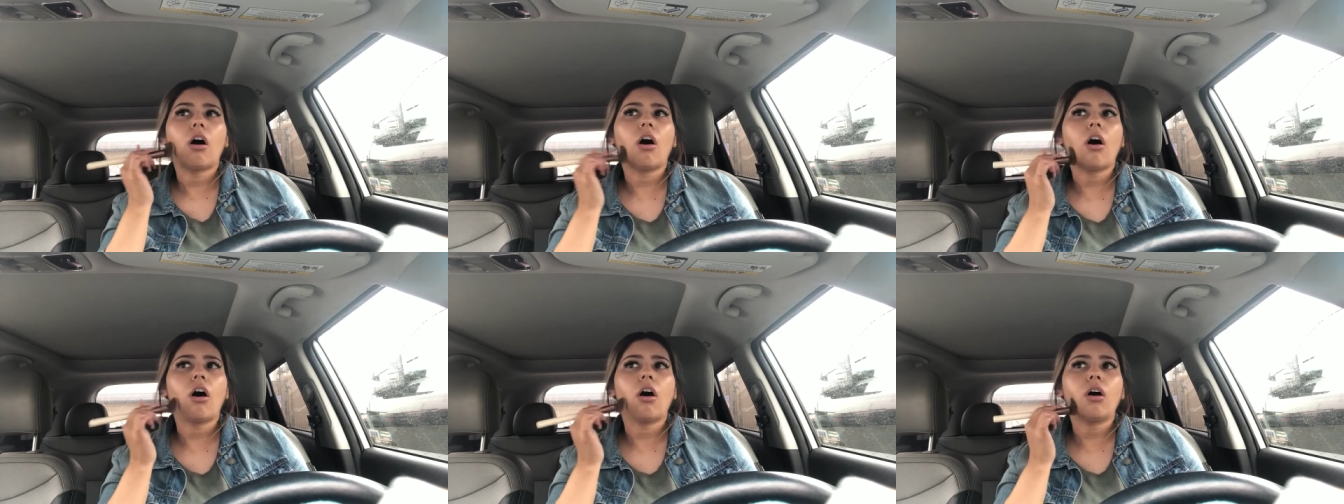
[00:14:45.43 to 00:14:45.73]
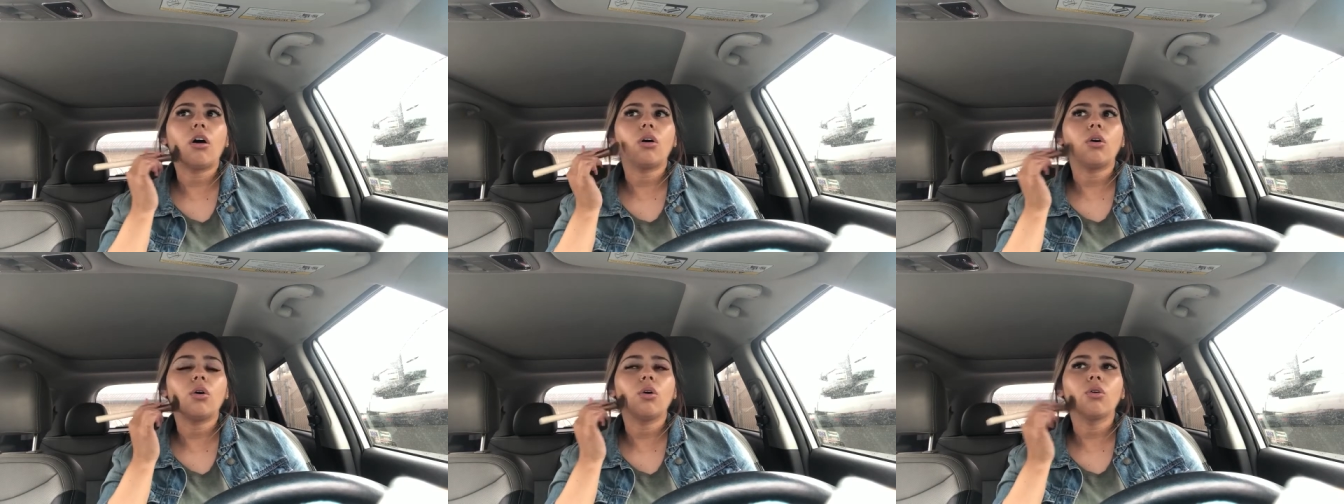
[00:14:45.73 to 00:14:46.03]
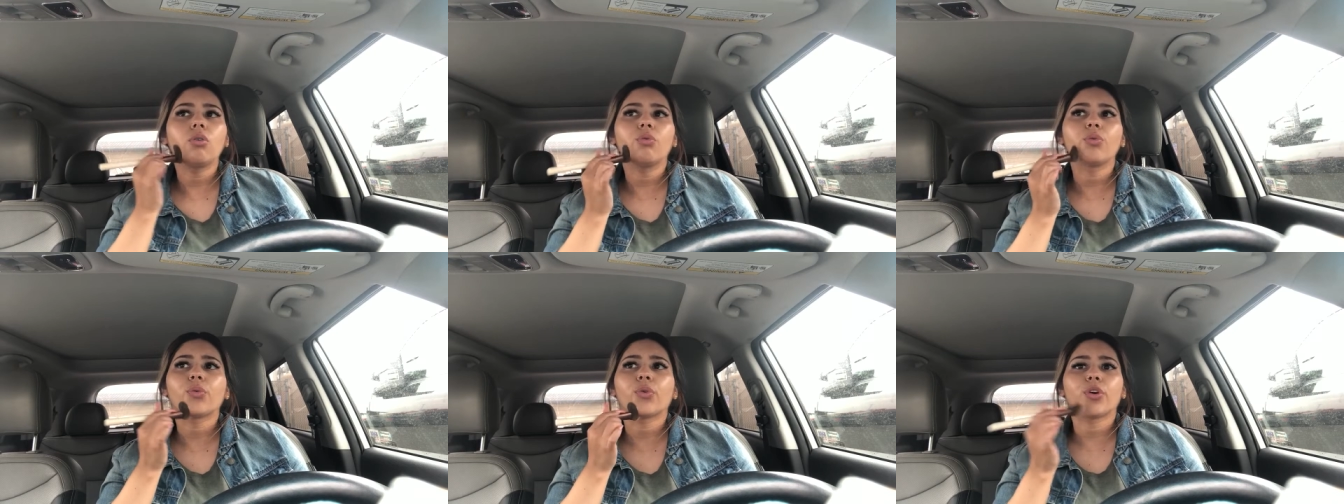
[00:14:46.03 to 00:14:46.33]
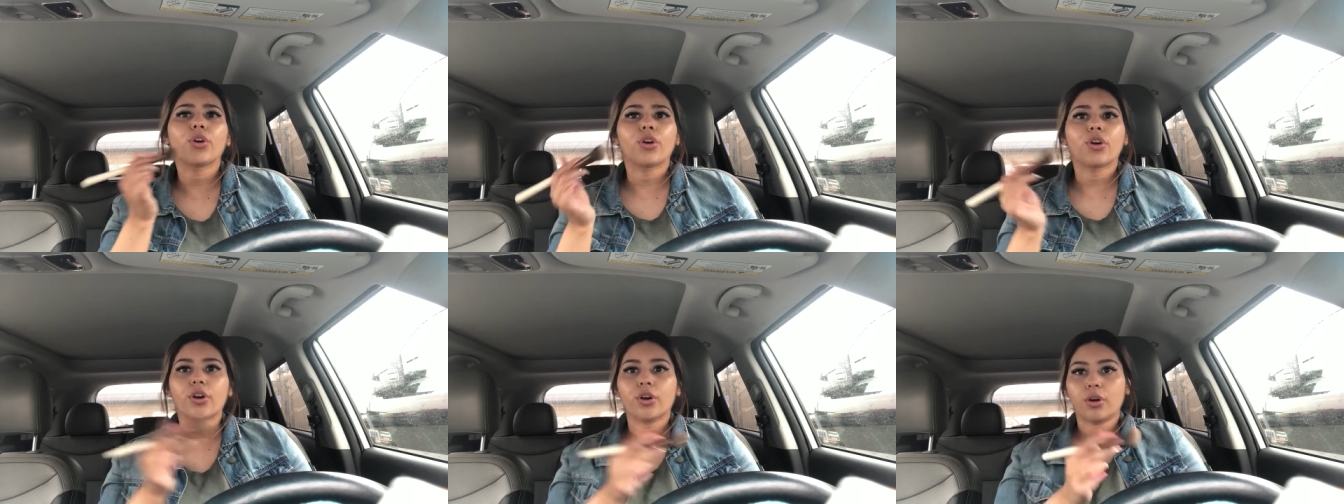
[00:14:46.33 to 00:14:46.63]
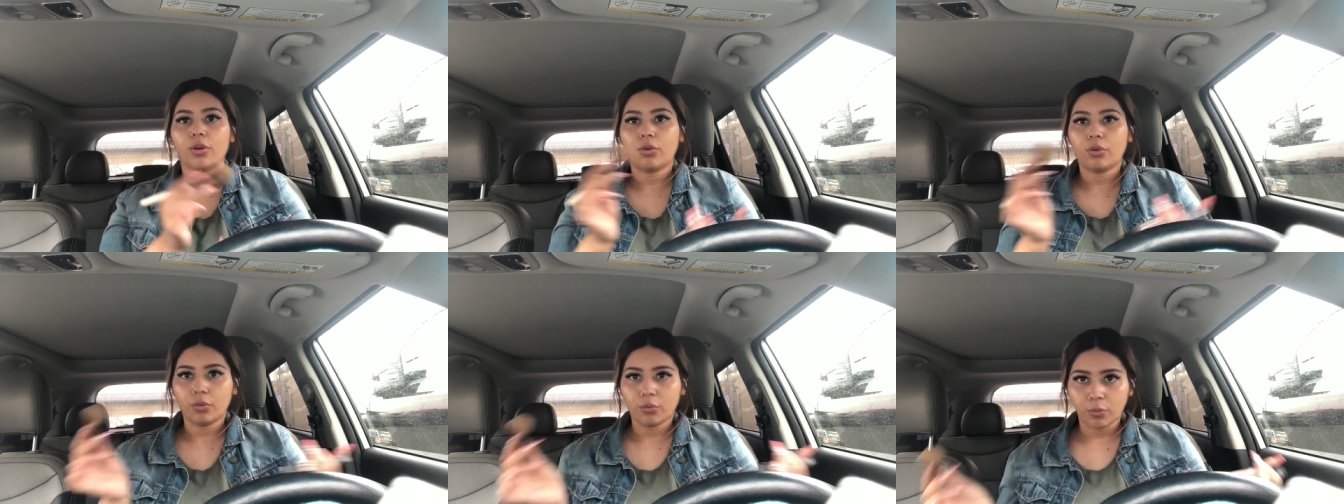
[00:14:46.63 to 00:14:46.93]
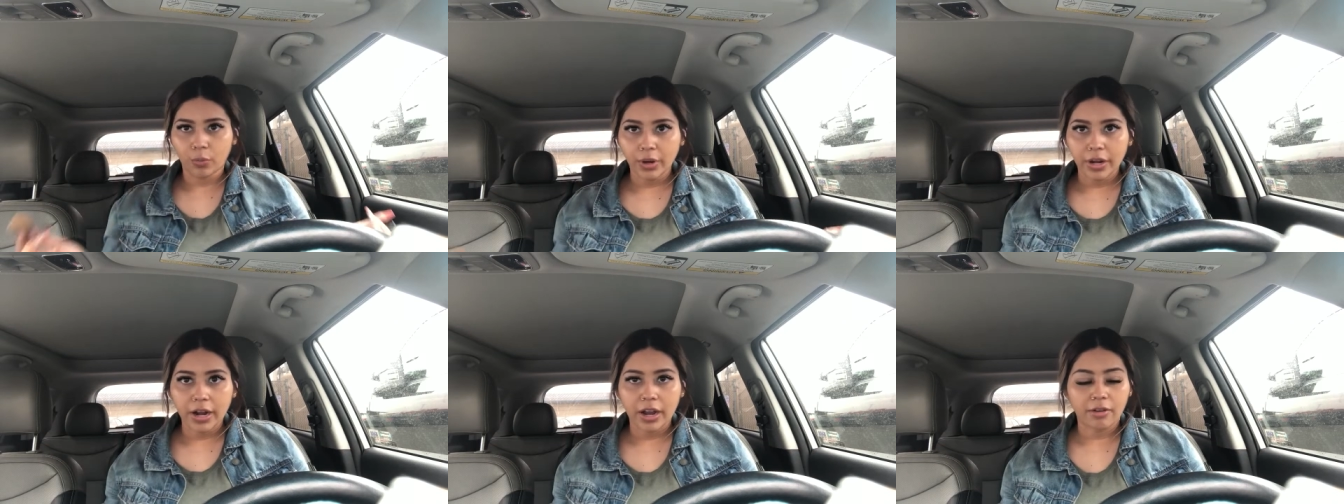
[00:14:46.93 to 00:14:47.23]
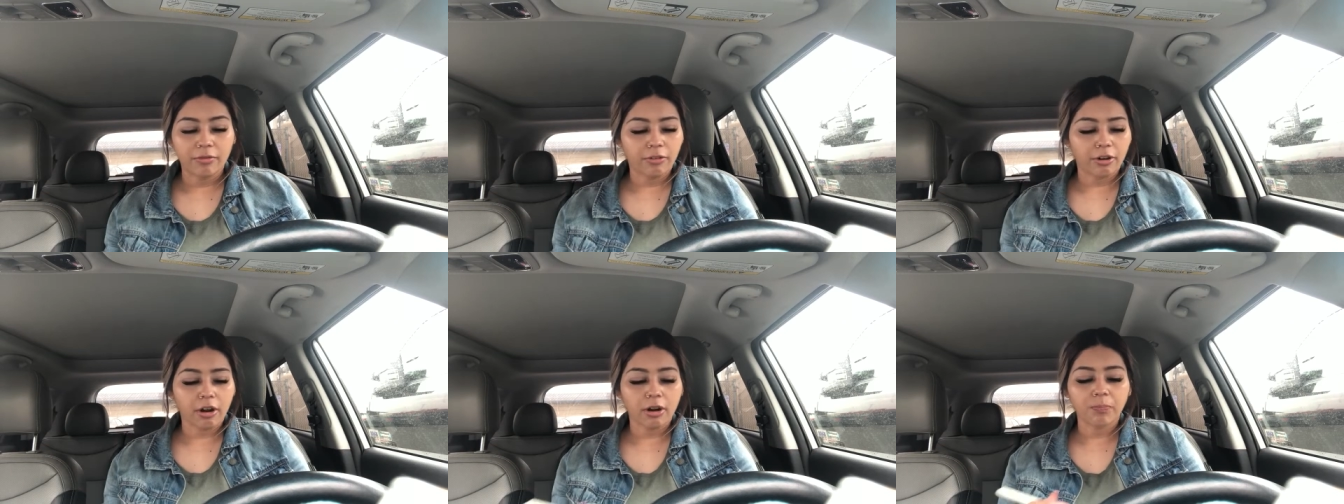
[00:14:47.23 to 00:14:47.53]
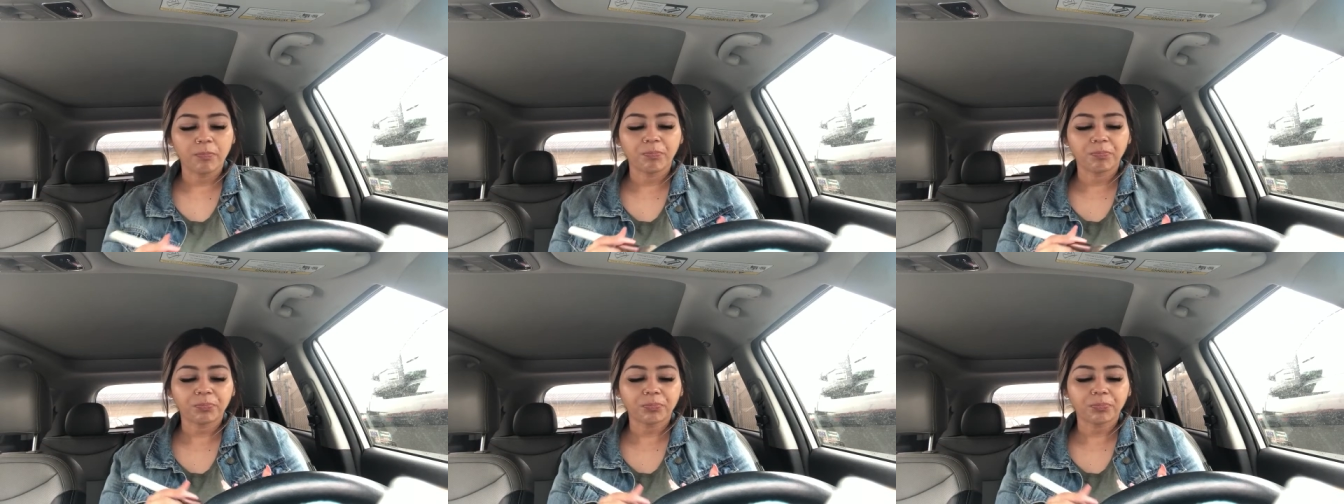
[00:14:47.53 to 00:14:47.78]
all over whatever